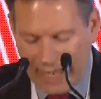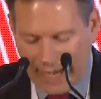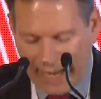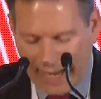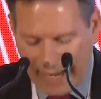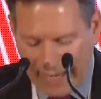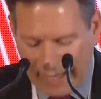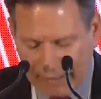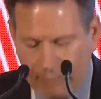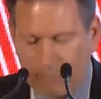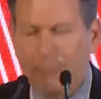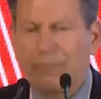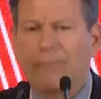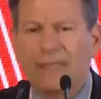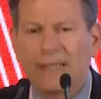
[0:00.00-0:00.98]
And
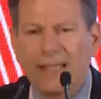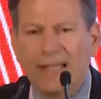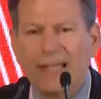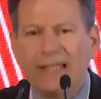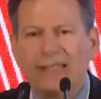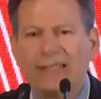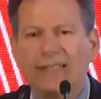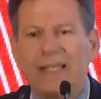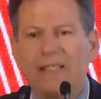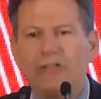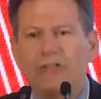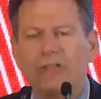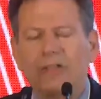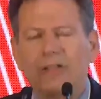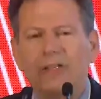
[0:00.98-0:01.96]

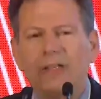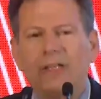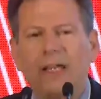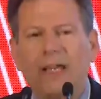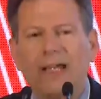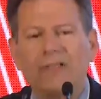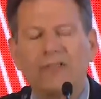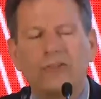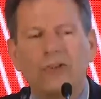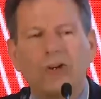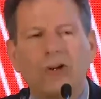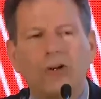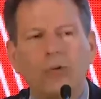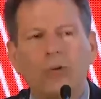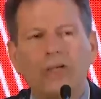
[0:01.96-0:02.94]
essentially, as
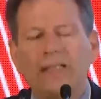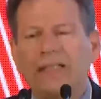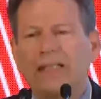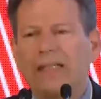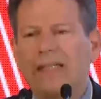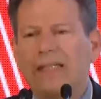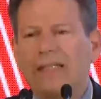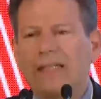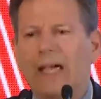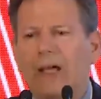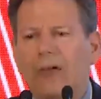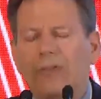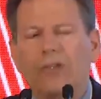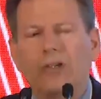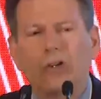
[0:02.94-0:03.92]
Darwin lays
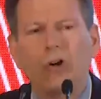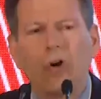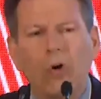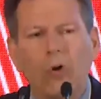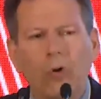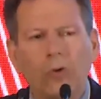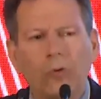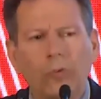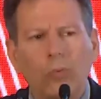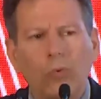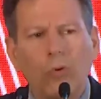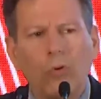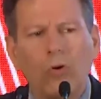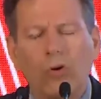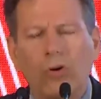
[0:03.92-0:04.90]
out, the Cold
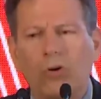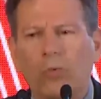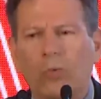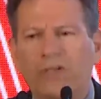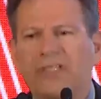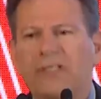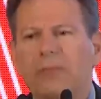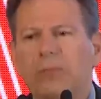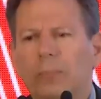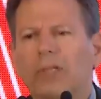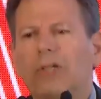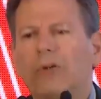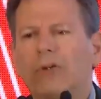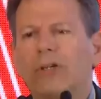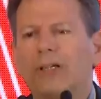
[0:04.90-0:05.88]
War was
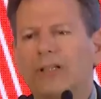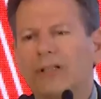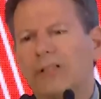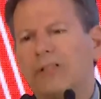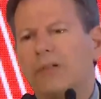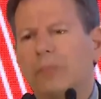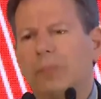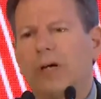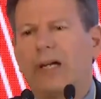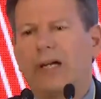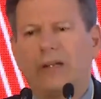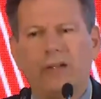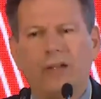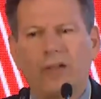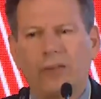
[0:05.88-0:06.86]
imperialism by
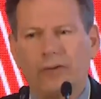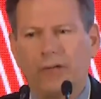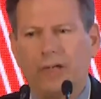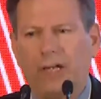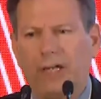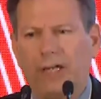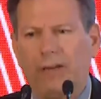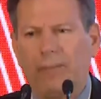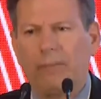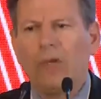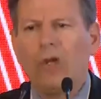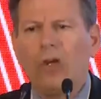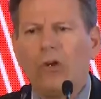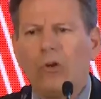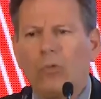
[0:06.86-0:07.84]
another name,
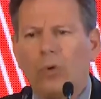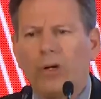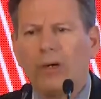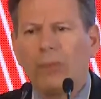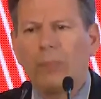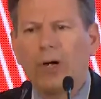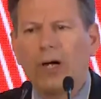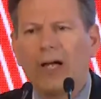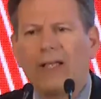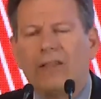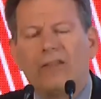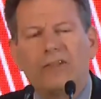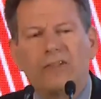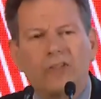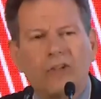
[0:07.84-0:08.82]
whereby
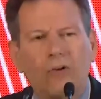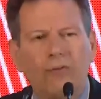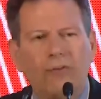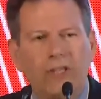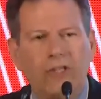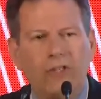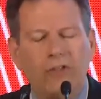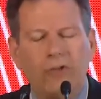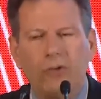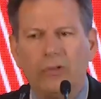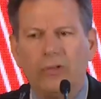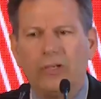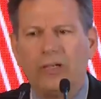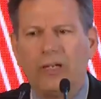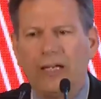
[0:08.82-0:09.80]
the Soviet
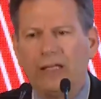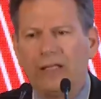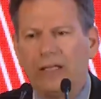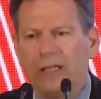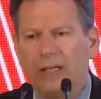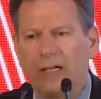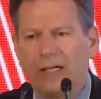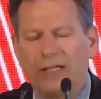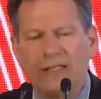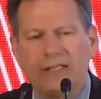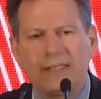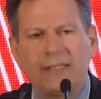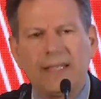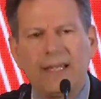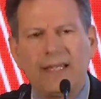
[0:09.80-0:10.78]
Union and the United
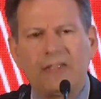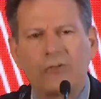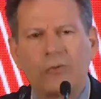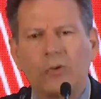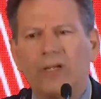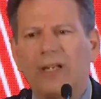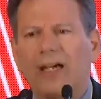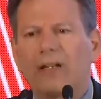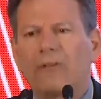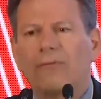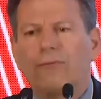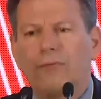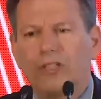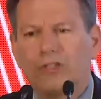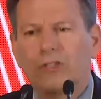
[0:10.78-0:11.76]
States were not
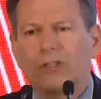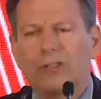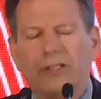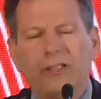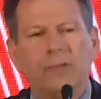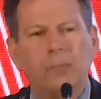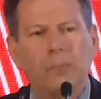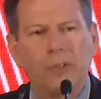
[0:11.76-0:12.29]
officially